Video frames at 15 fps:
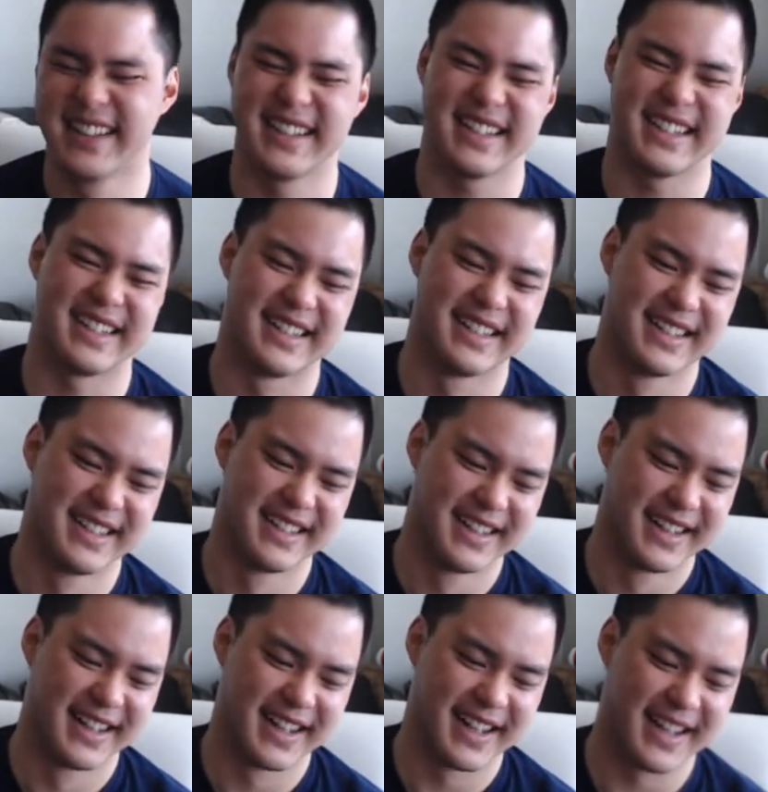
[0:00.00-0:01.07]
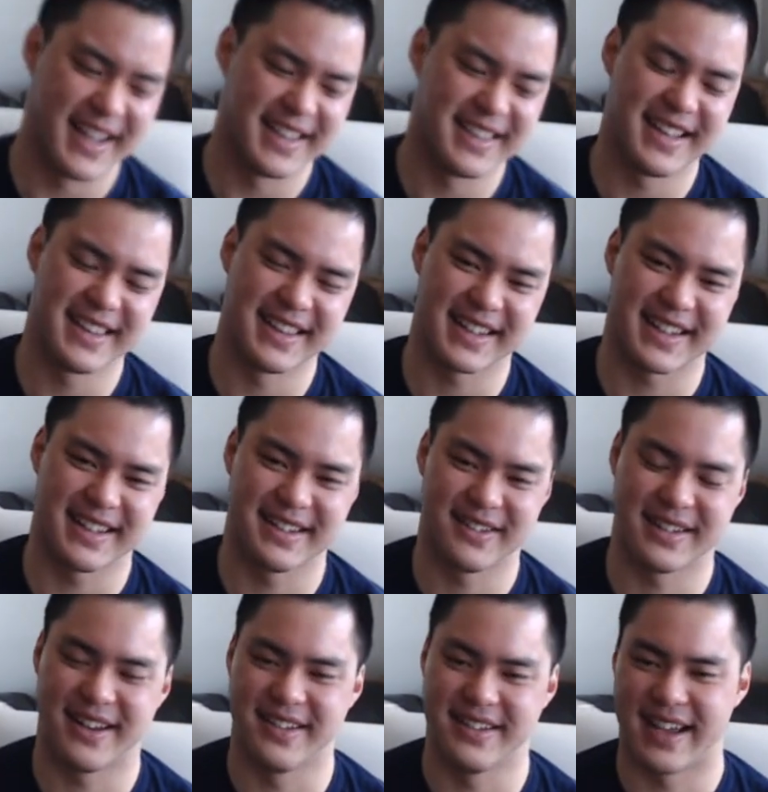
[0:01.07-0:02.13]
Yeah. And then like
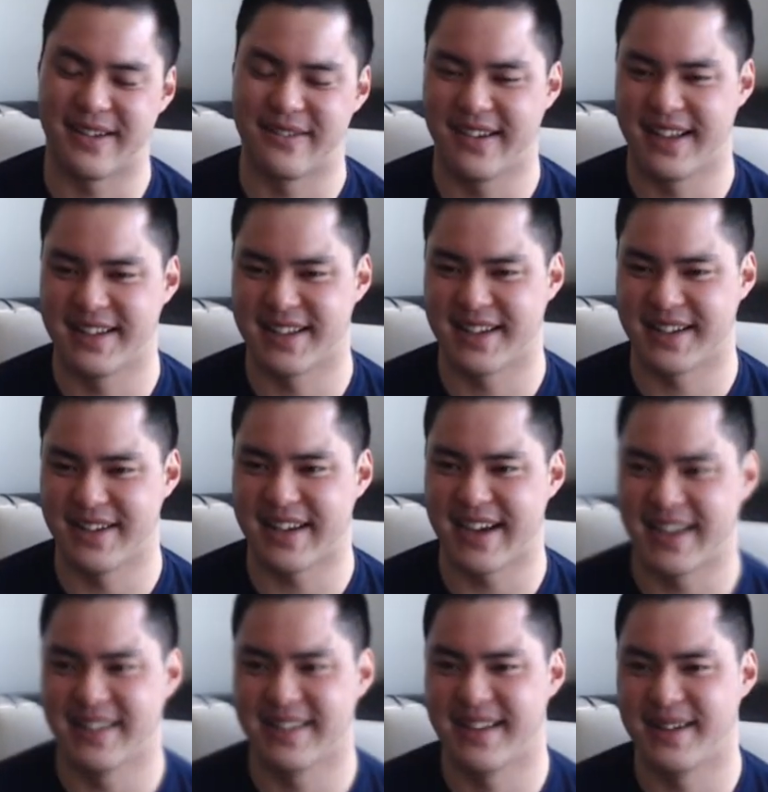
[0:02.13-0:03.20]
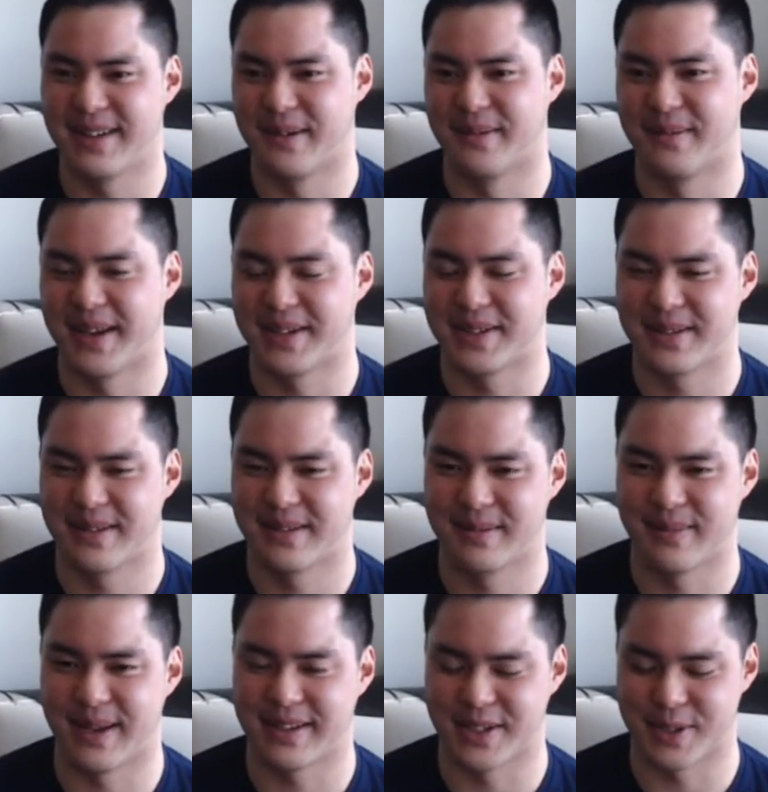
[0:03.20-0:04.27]
now you kind of realize like you can
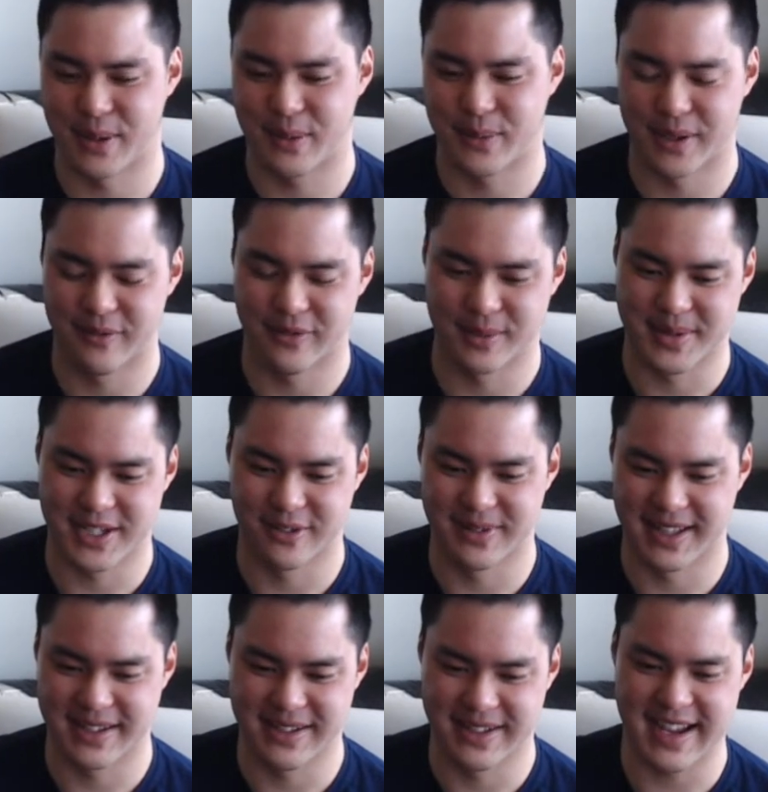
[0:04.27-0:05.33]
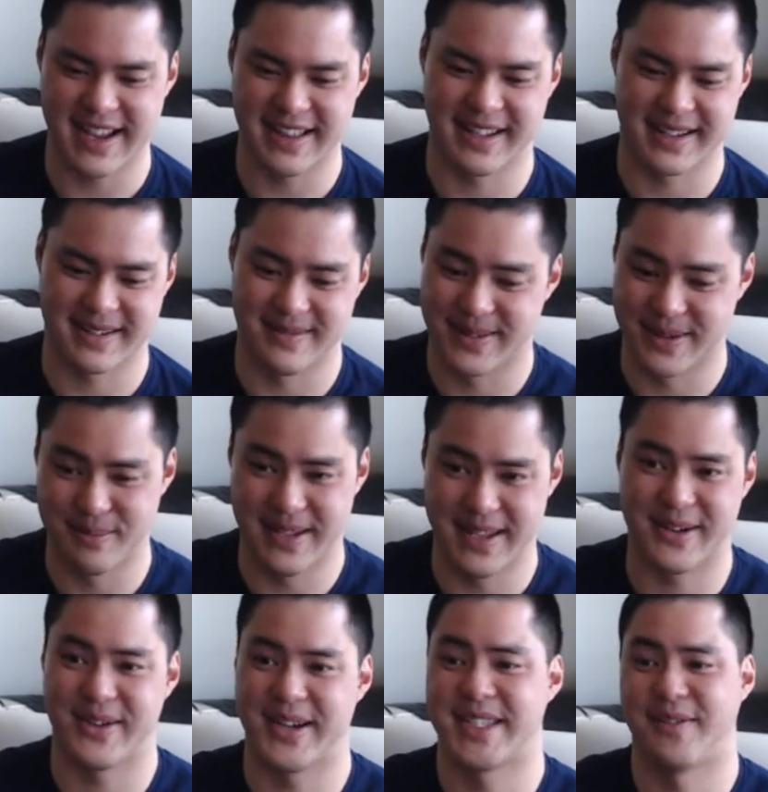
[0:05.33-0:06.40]
Mike does pretty well for himself. Like you can like be
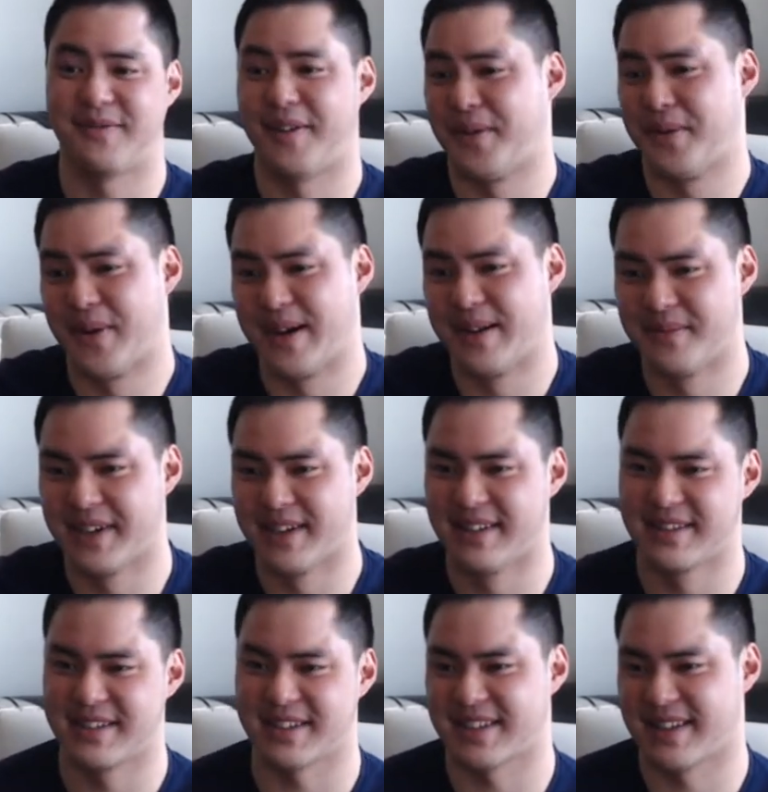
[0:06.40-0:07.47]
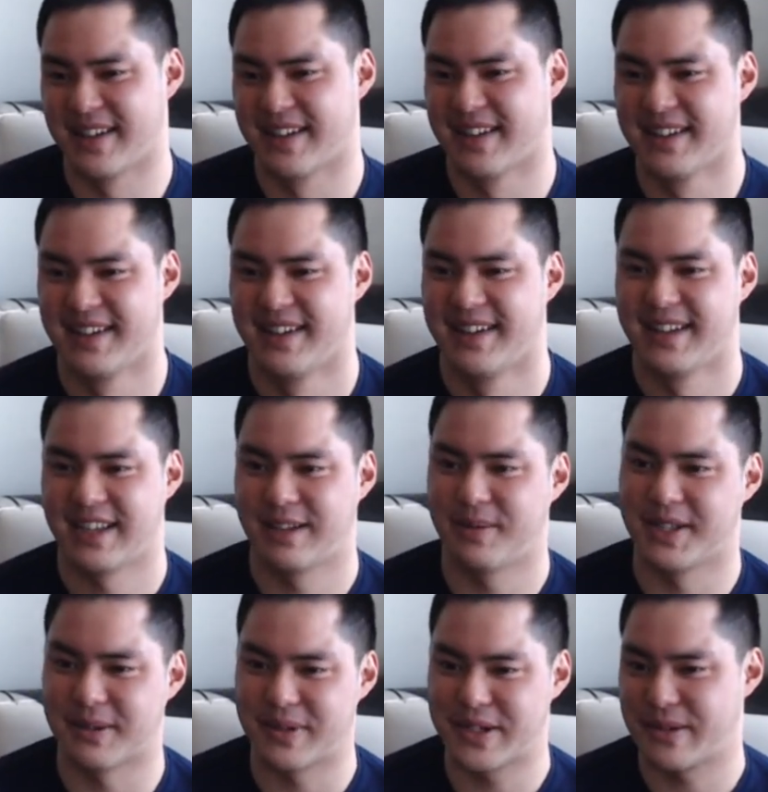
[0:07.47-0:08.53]
aggressive if you want, but it just
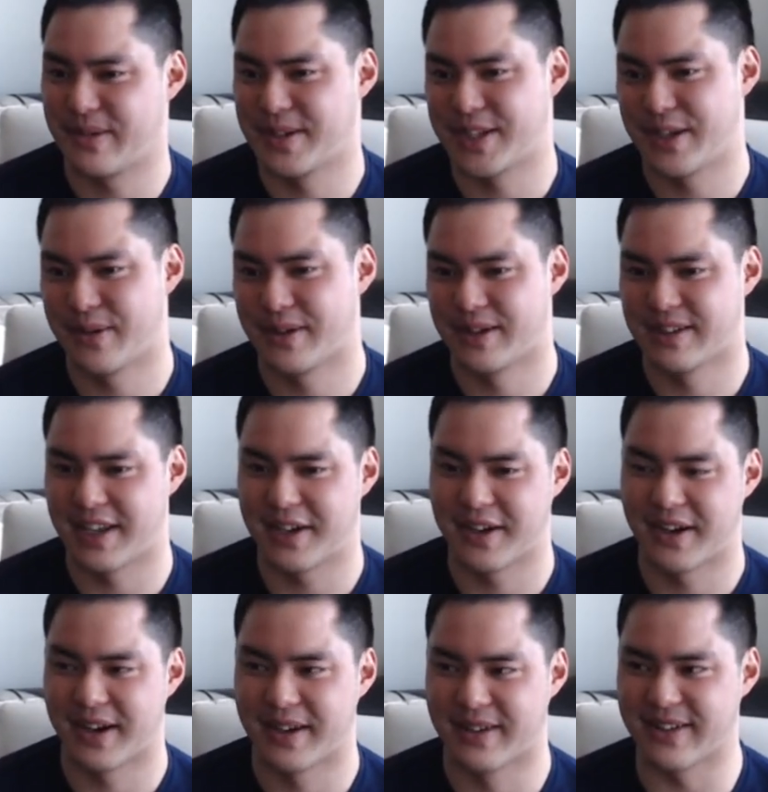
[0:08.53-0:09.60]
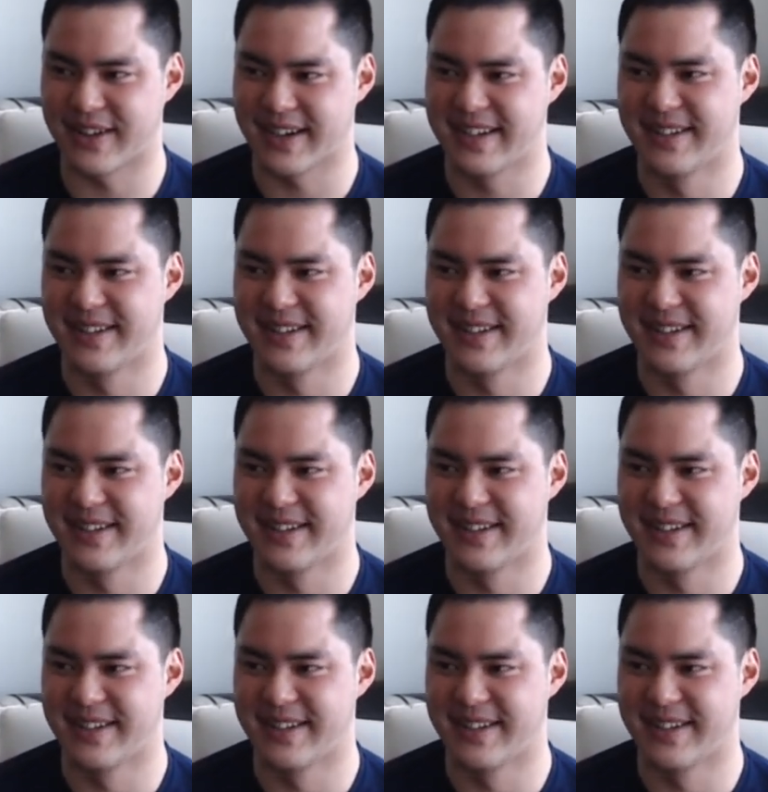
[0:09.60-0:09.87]
depends how much risk you want to take on, right?